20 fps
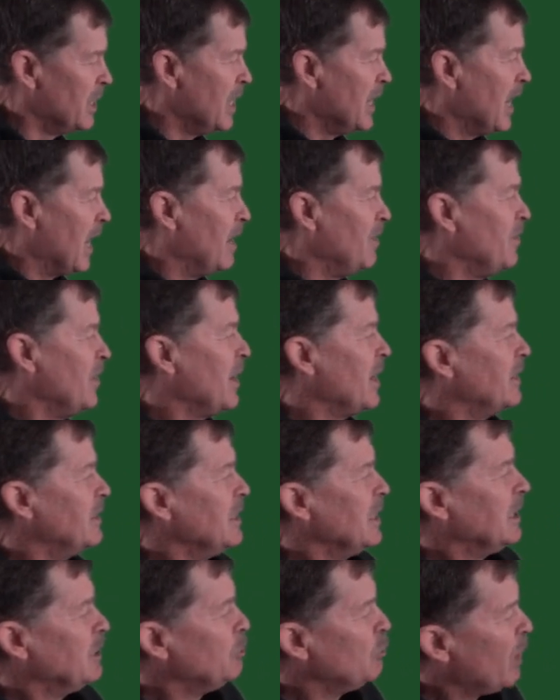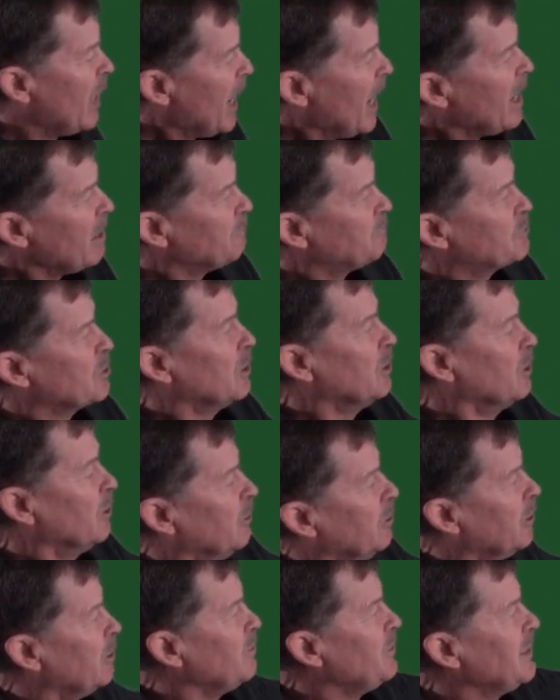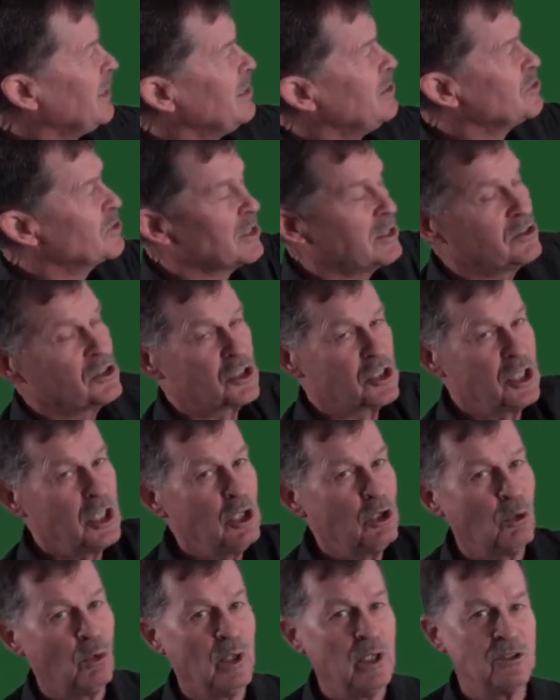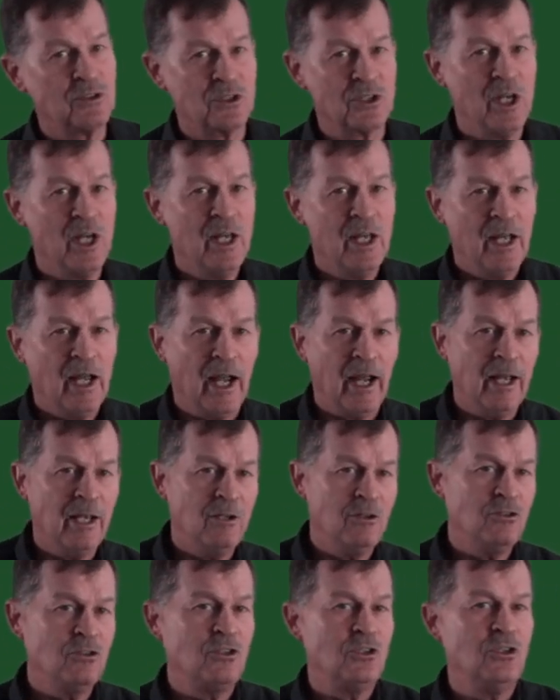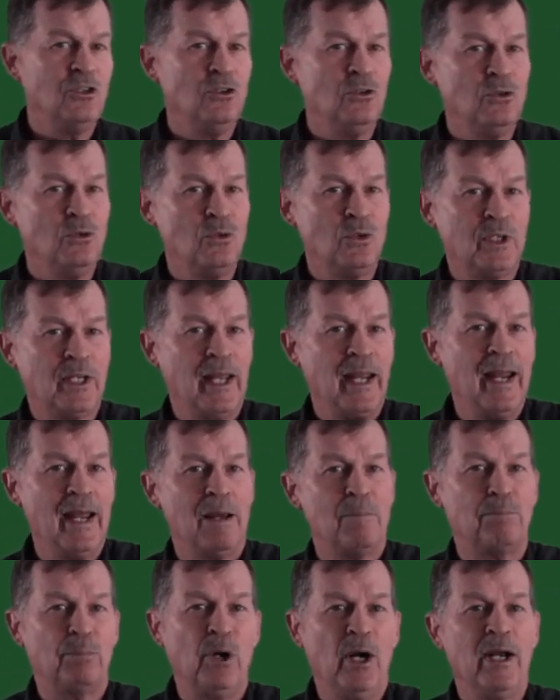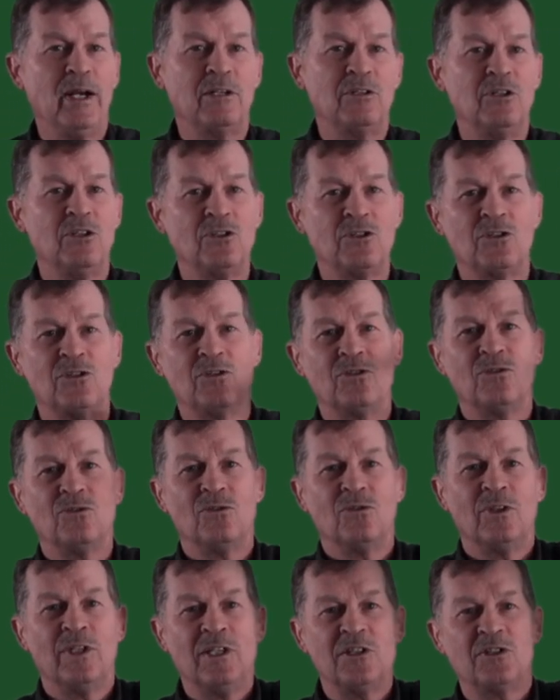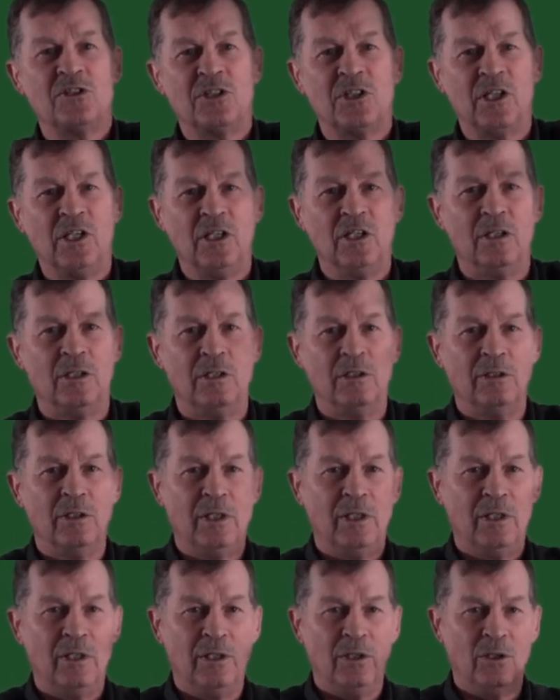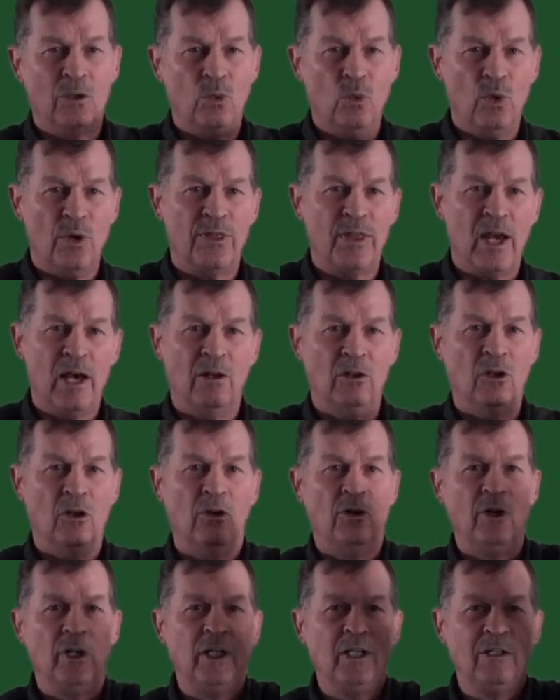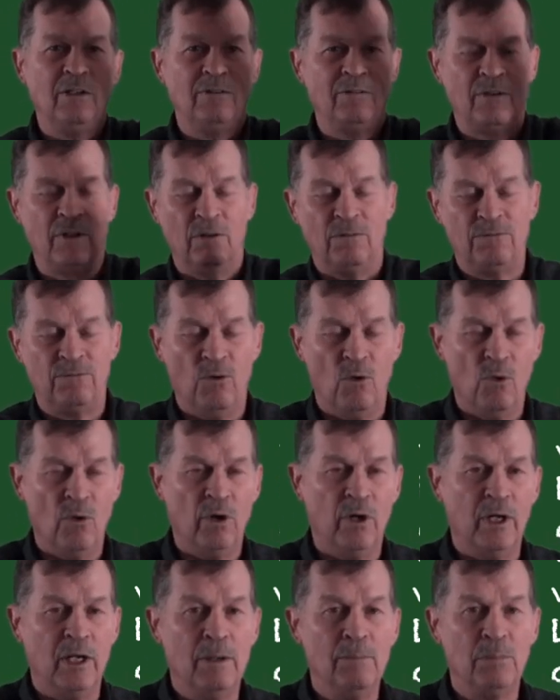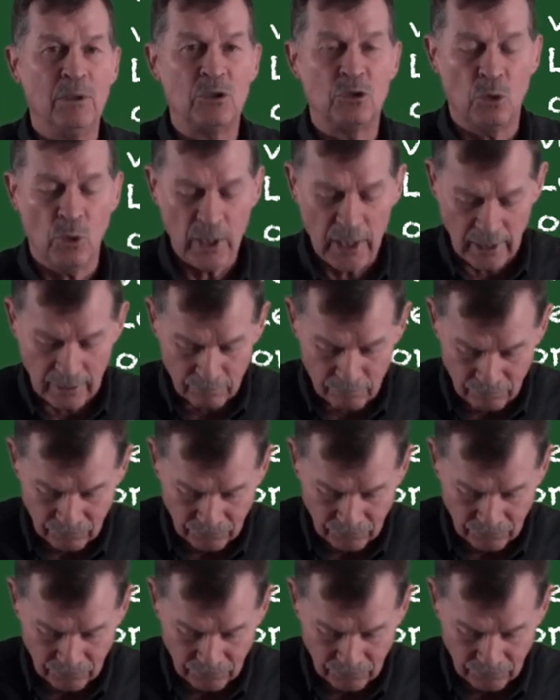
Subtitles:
and that you have to learn these in sequence, and you can't practice this skill without learning the four in between.